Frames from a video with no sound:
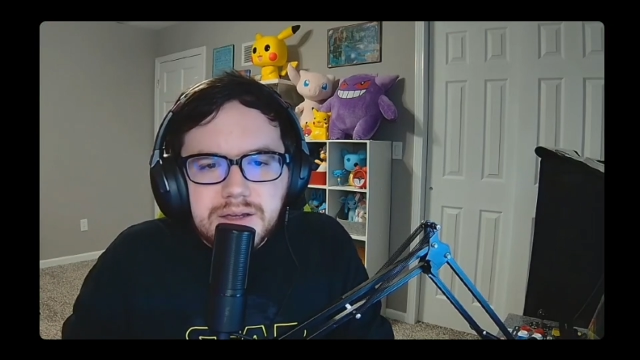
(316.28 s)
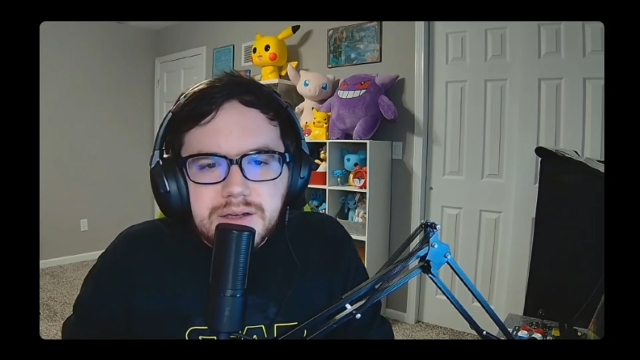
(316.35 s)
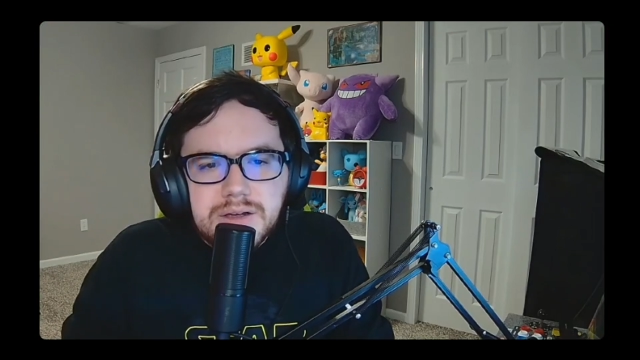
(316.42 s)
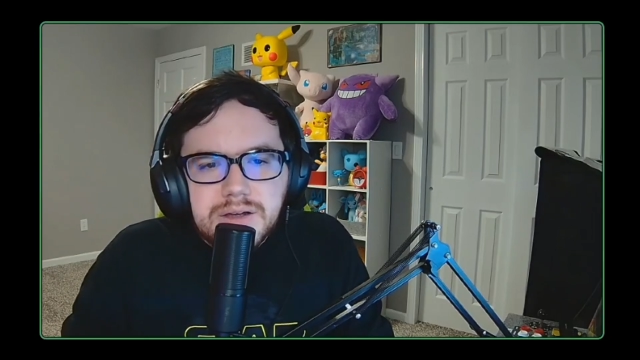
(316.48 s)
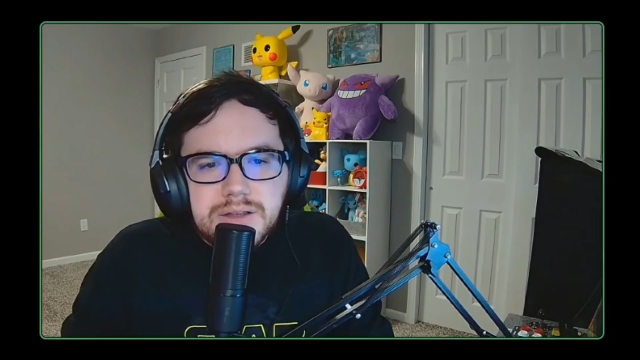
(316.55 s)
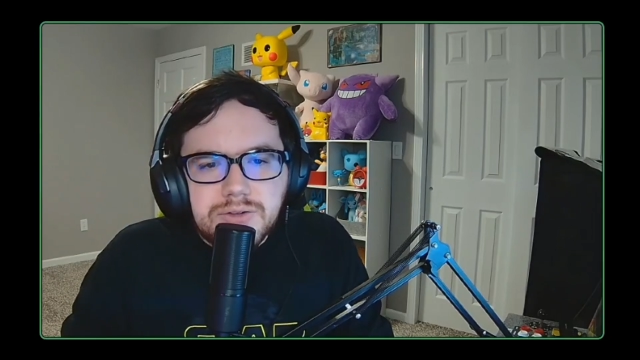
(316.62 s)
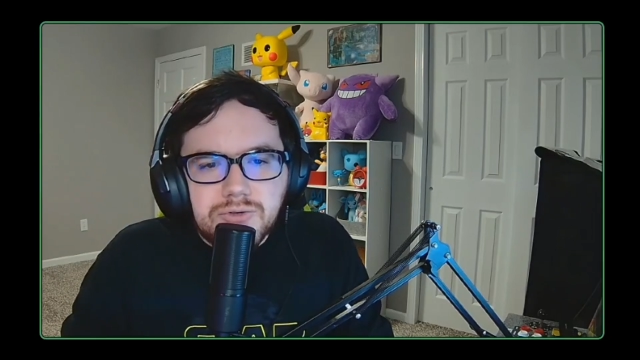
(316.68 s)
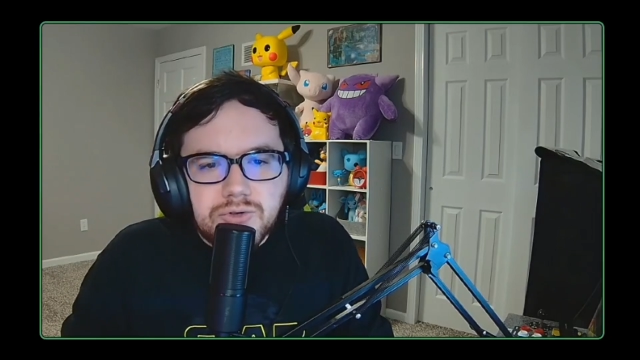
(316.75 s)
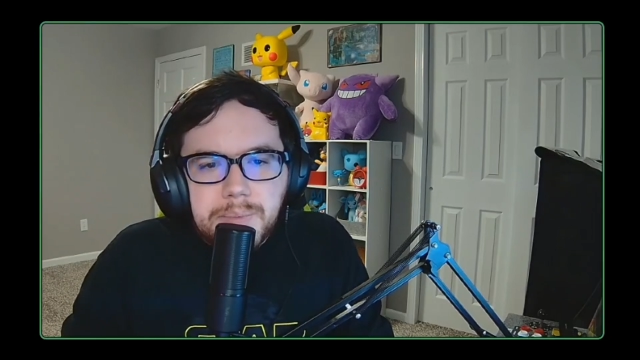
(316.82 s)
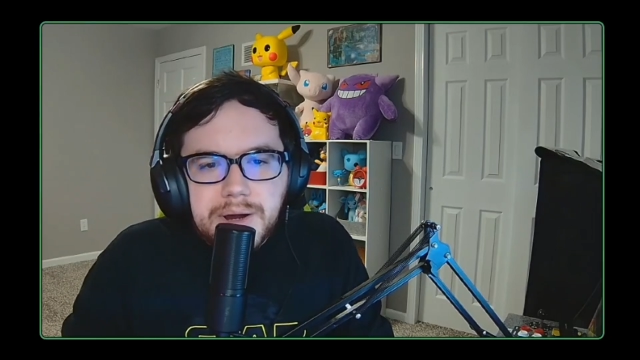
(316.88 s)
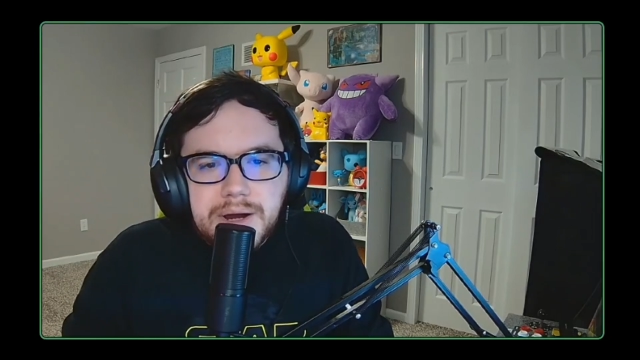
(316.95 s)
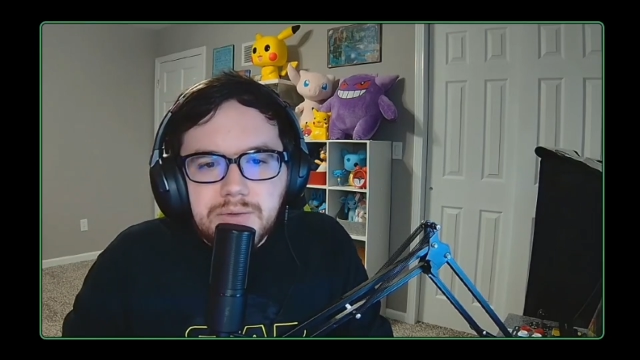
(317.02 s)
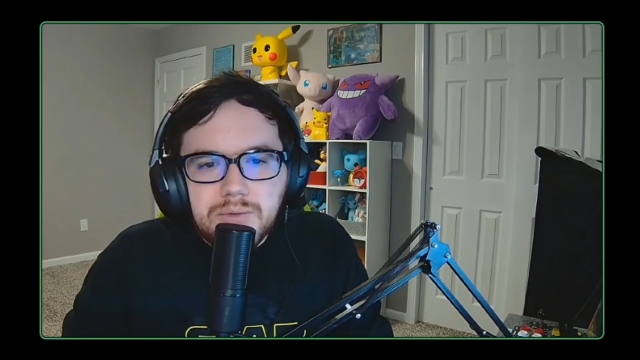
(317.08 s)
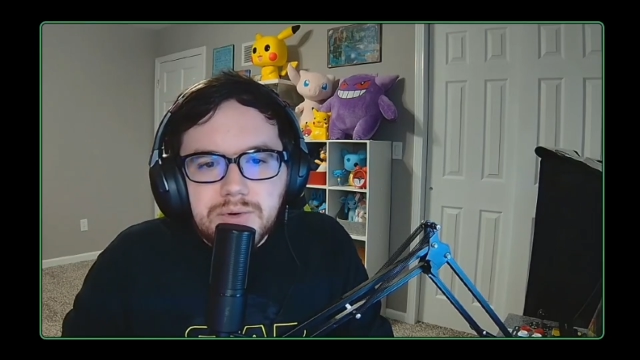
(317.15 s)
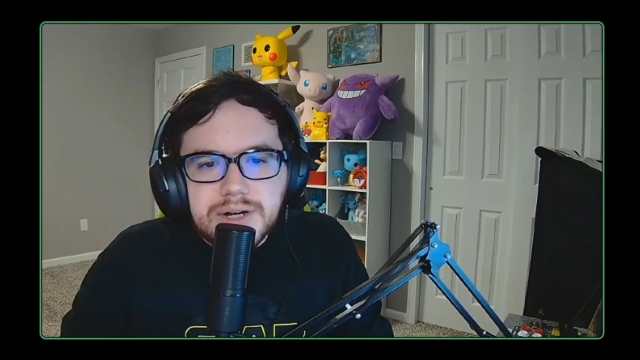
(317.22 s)
The
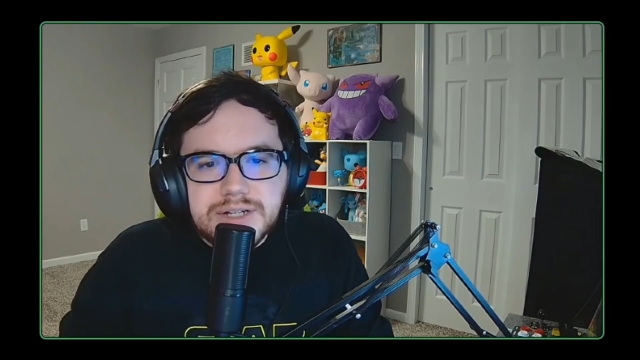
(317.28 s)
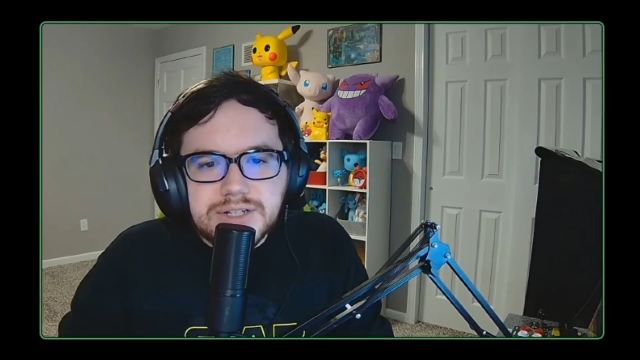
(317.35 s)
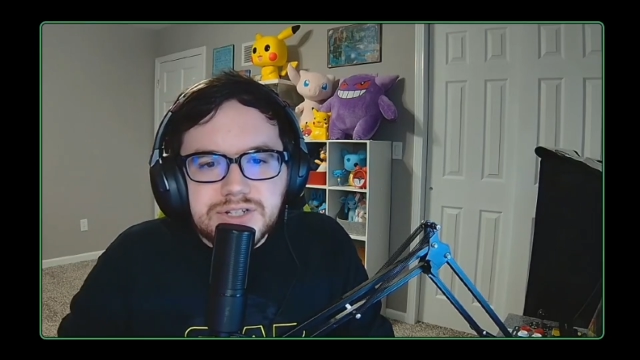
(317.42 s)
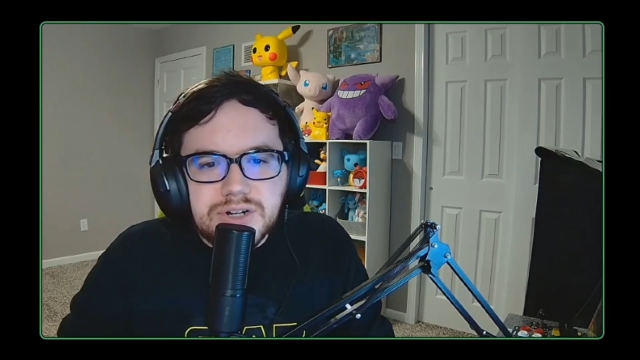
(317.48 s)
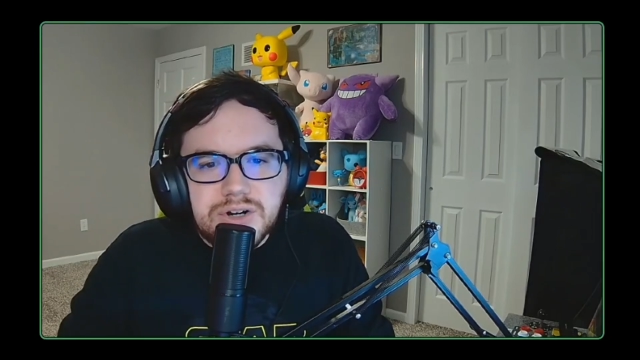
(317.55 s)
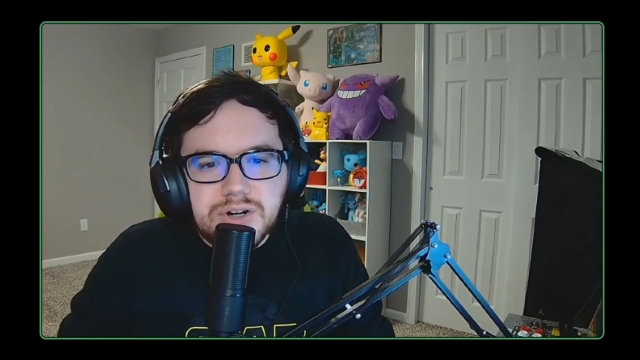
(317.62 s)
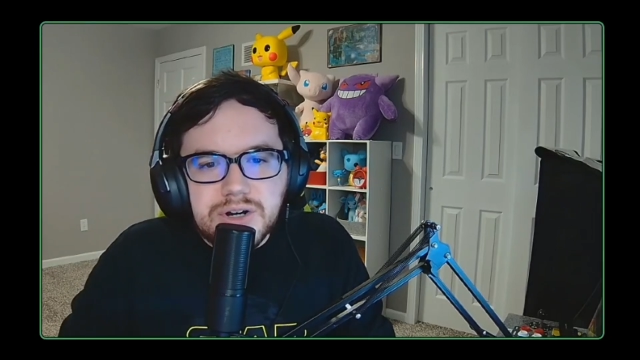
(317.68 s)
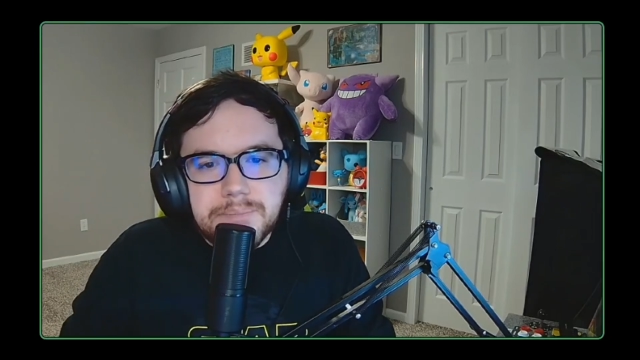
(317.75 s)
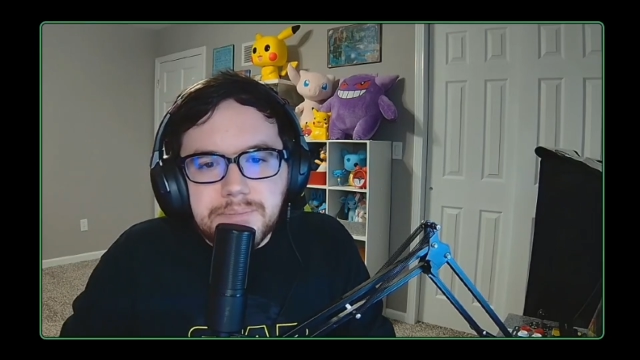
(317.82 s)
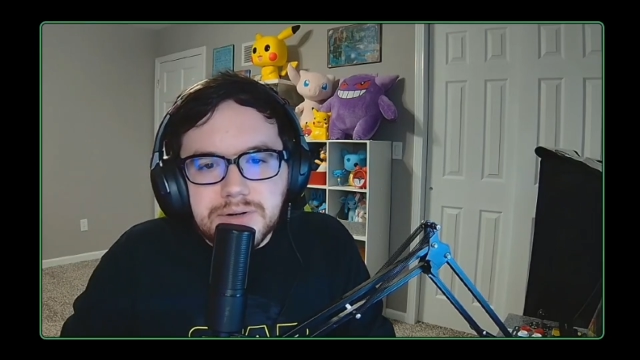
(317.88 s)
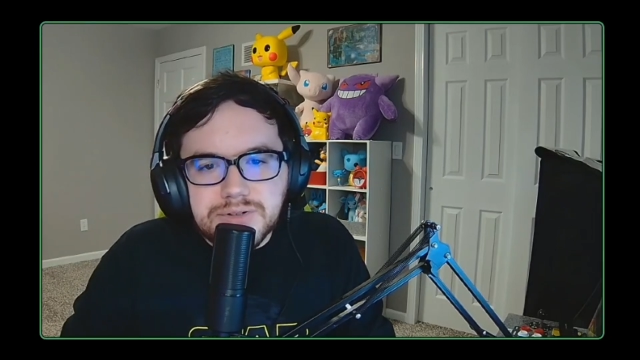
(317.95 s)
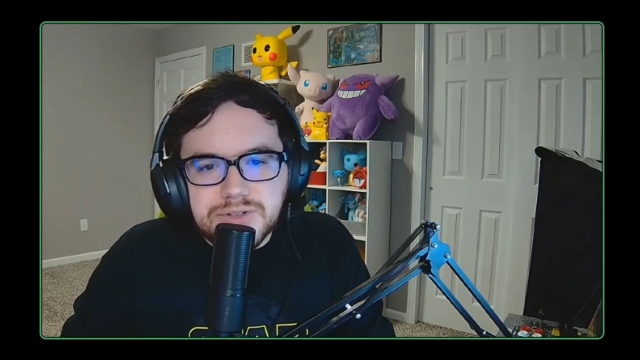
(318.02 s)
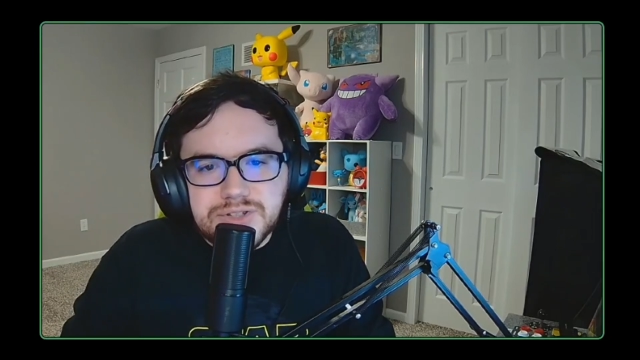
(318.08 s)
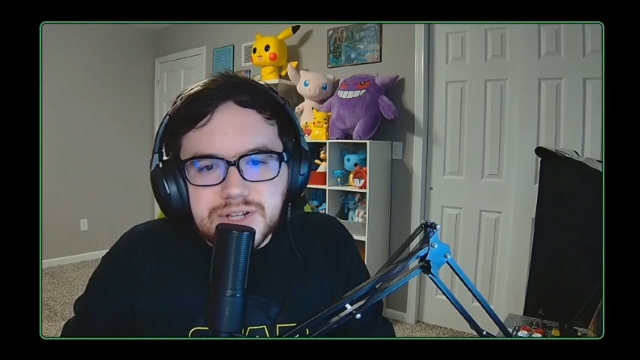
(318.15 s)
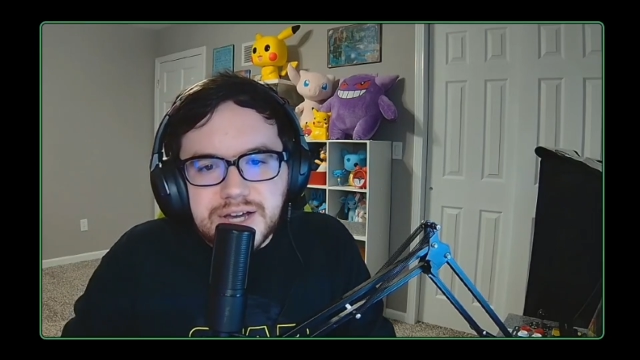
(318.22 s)
repair work has started on both
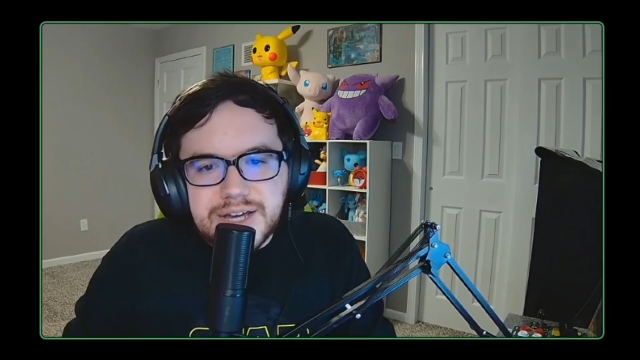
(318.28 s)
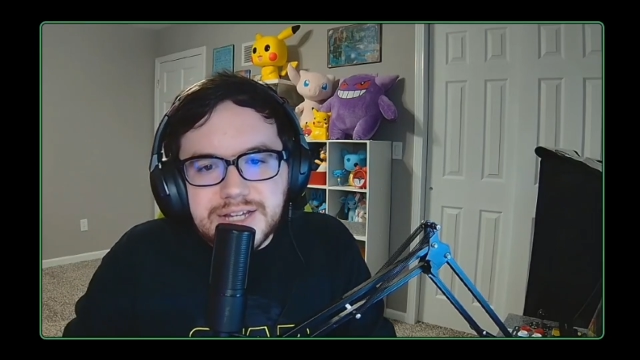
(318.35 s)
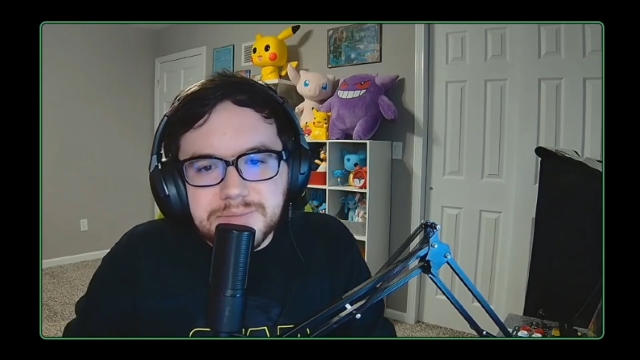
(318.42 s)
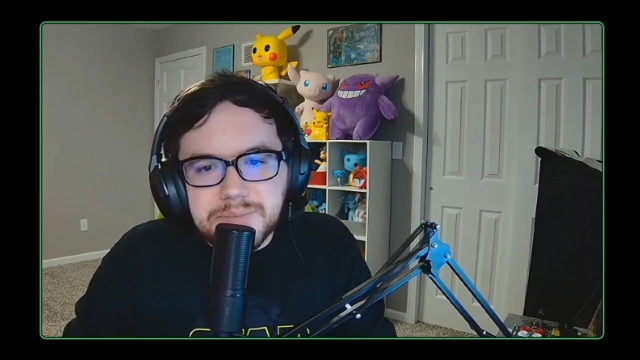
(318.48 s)
sides,